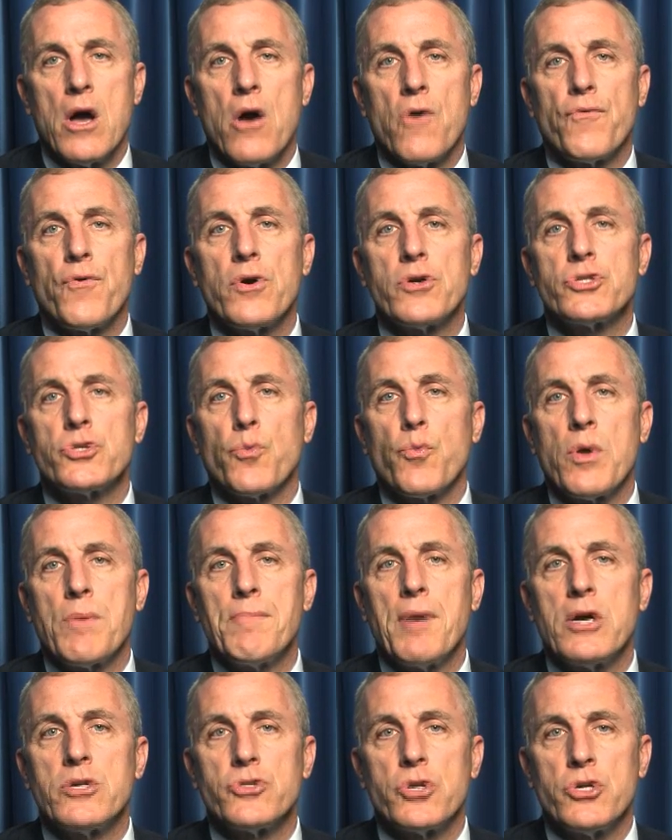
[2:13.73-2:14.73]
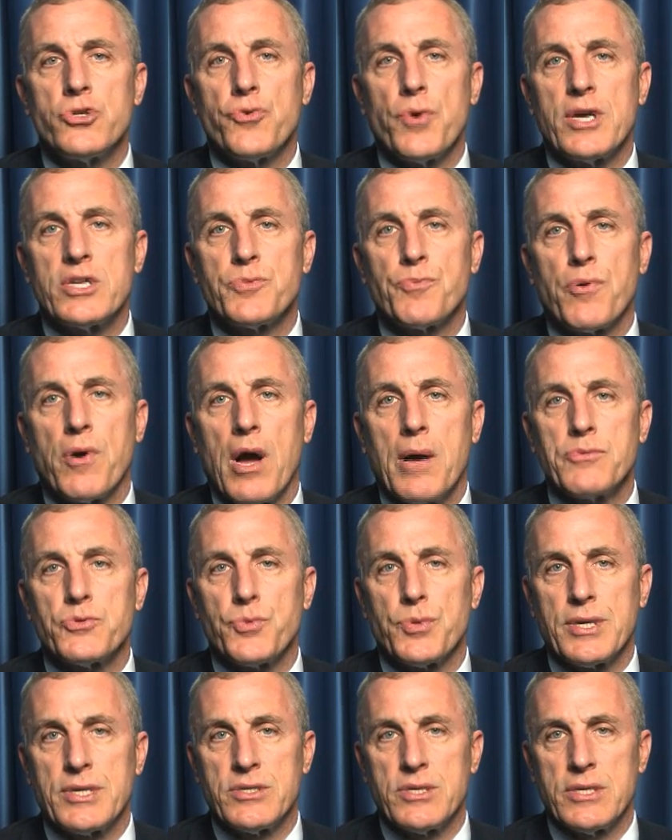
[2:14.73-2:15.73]
First, we must address problems
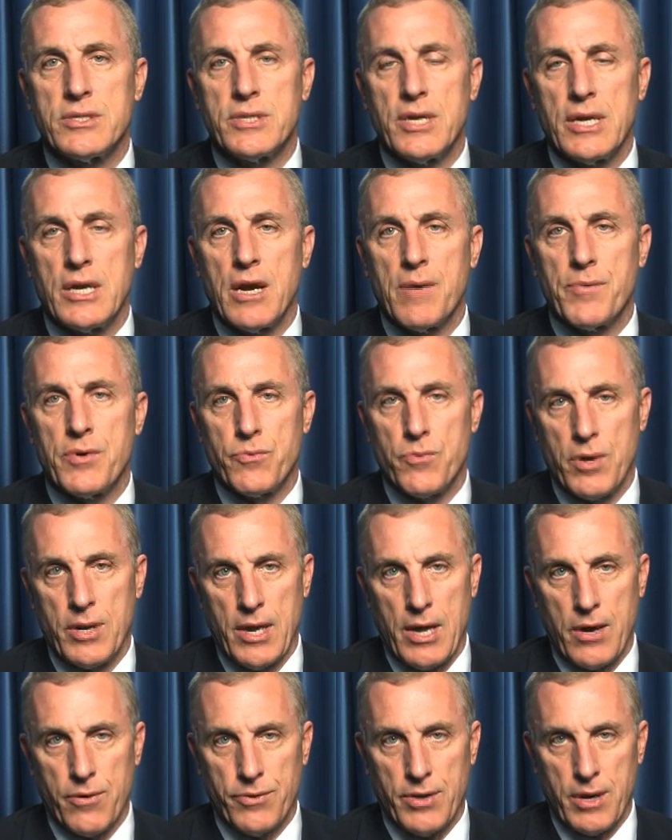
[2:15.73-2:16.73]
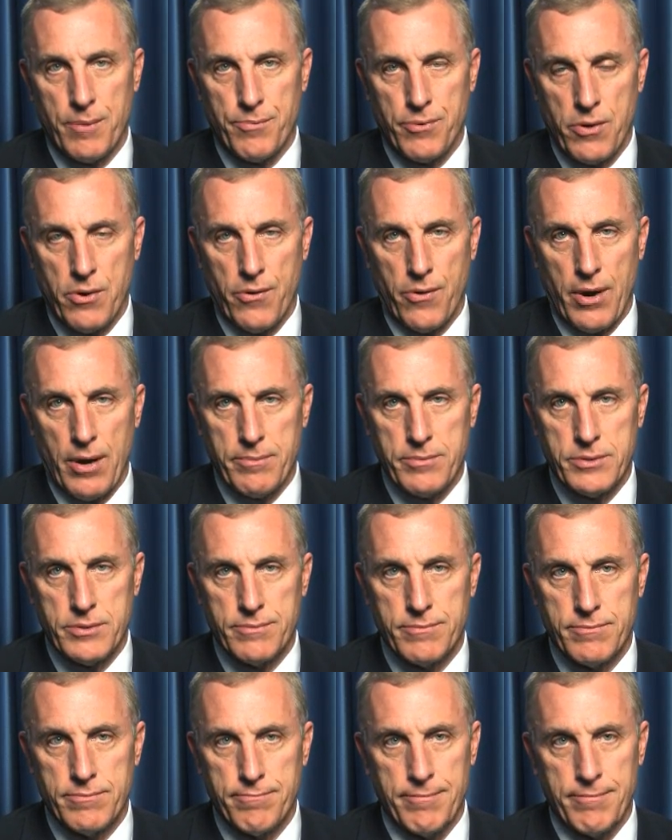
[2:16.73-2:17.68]
with existing government-run healthcare programs.